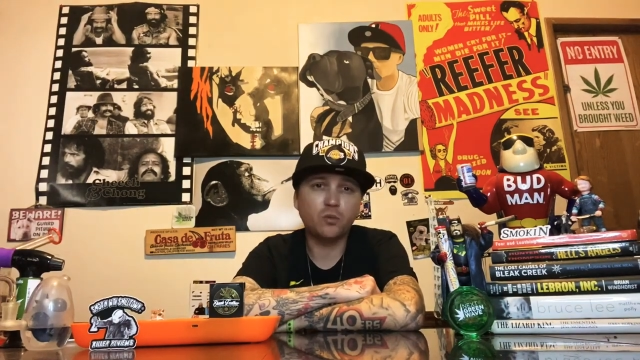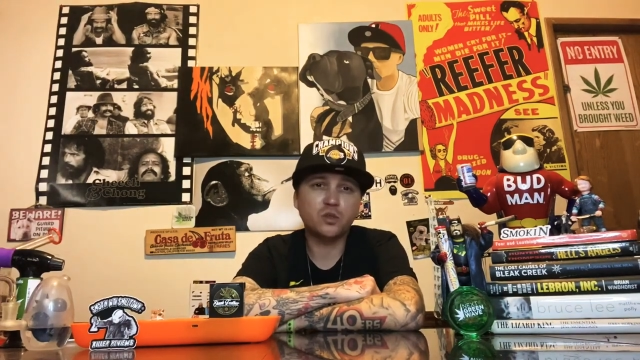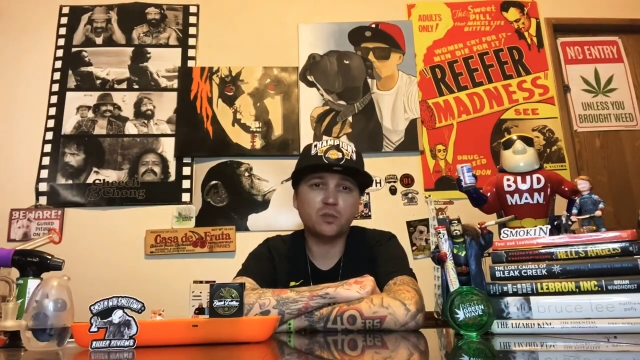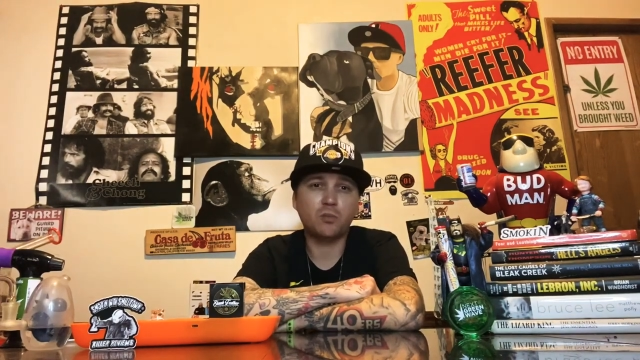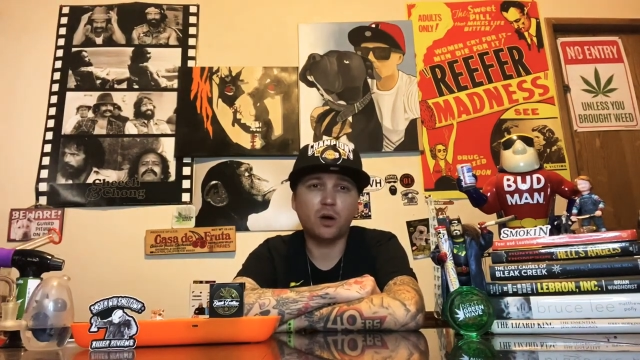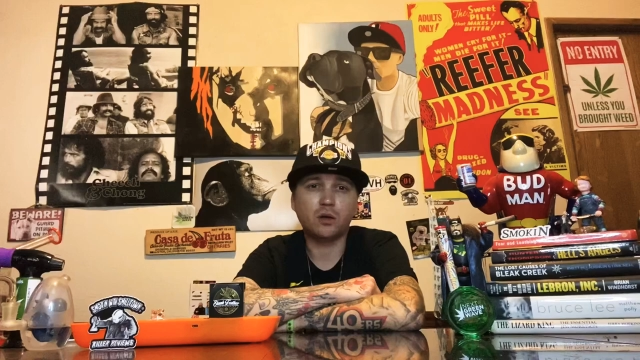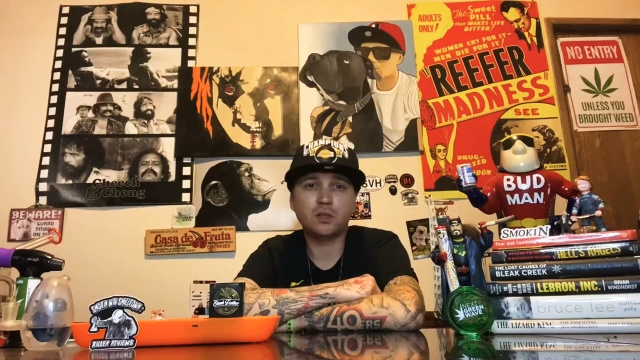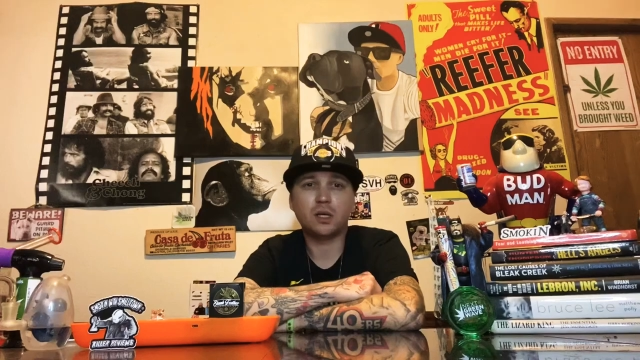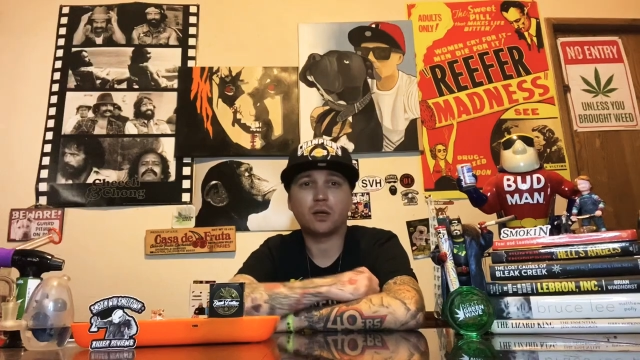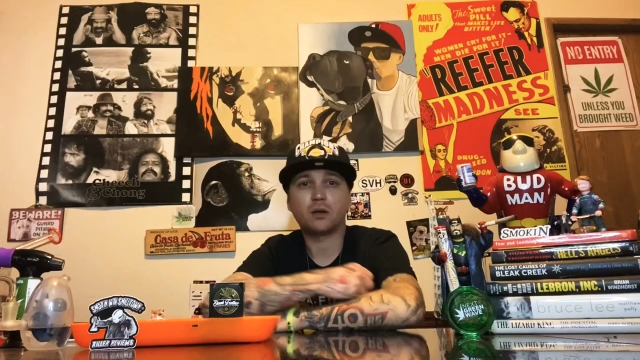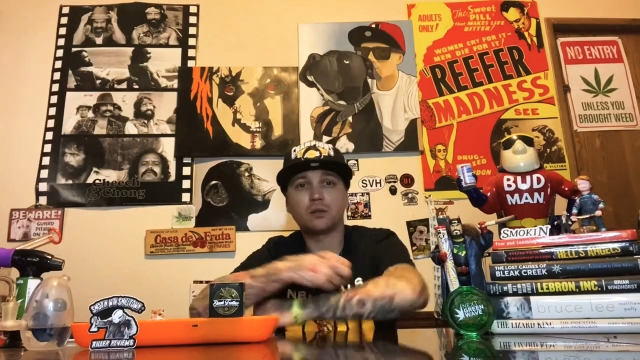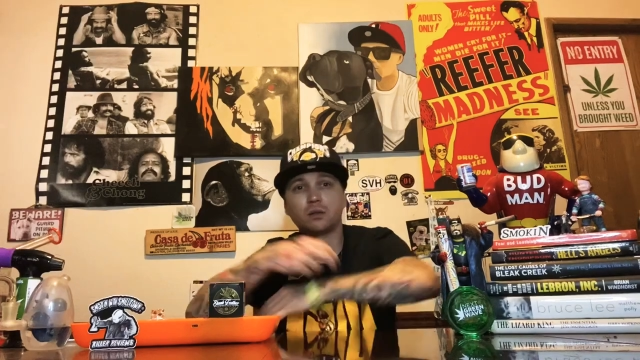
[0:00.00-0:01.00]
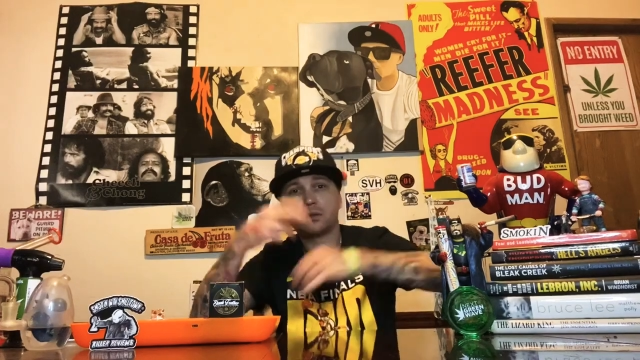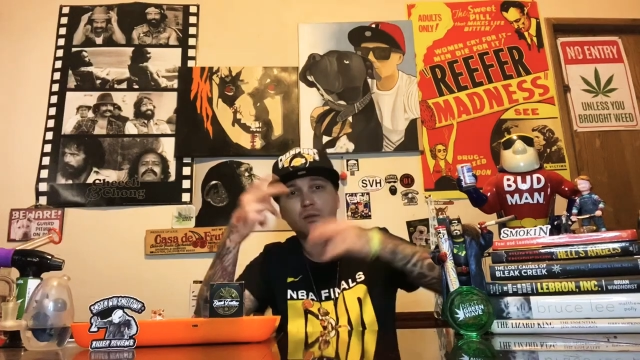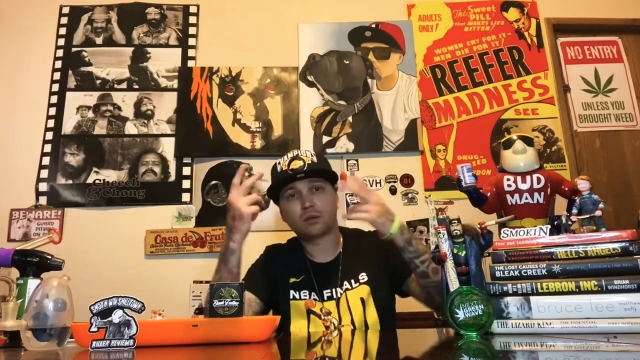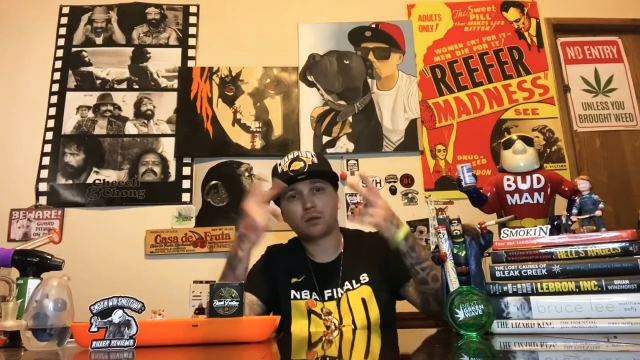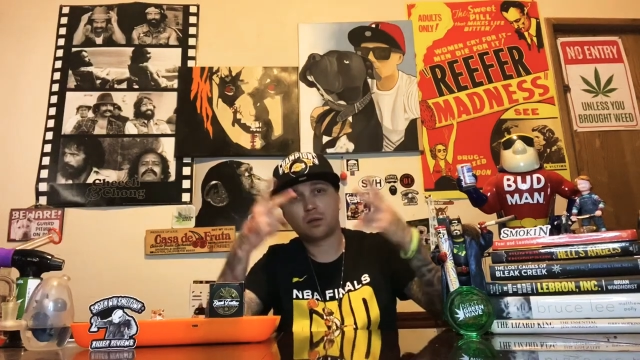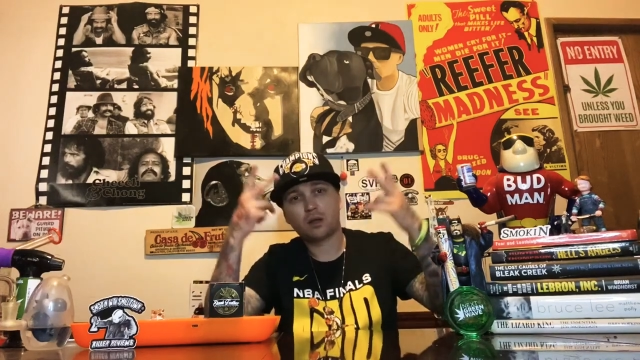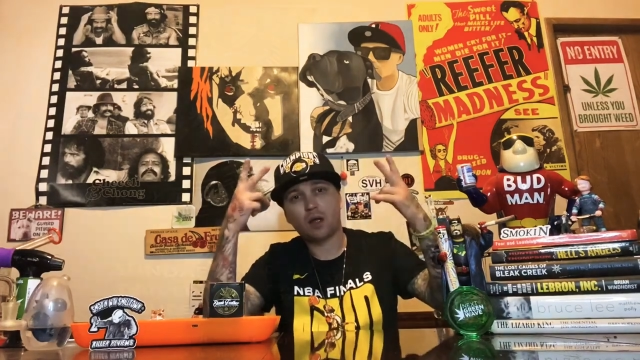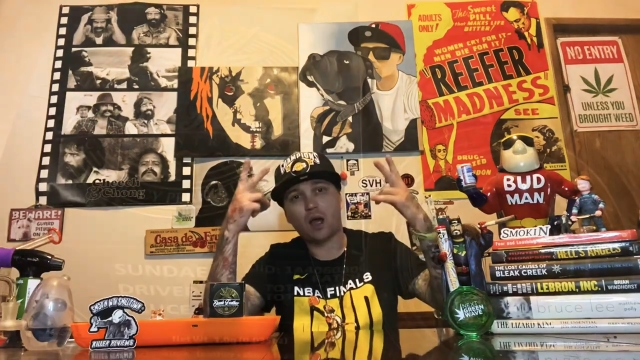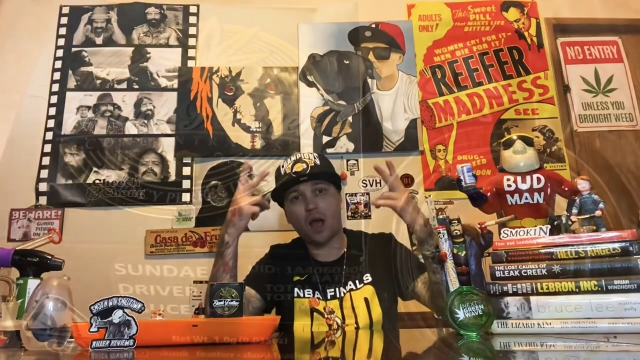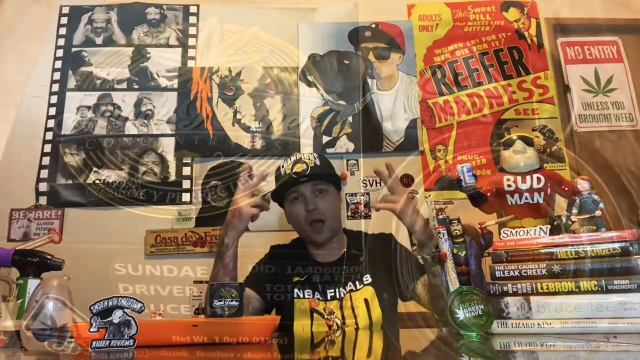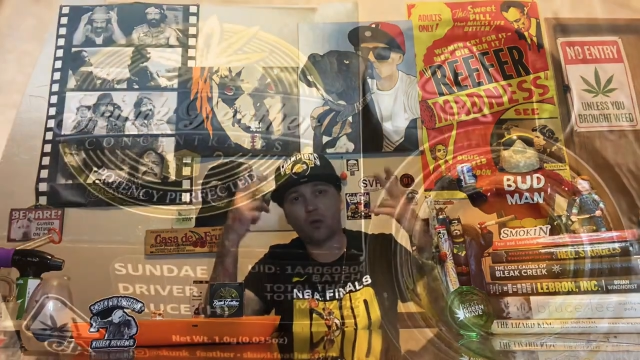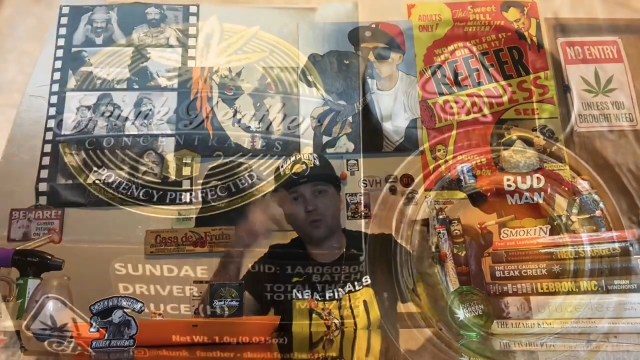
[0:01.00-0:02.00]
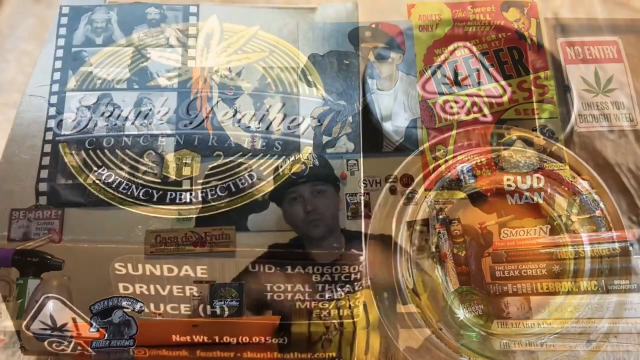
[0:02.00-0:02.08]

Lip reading: with Small Town. Out.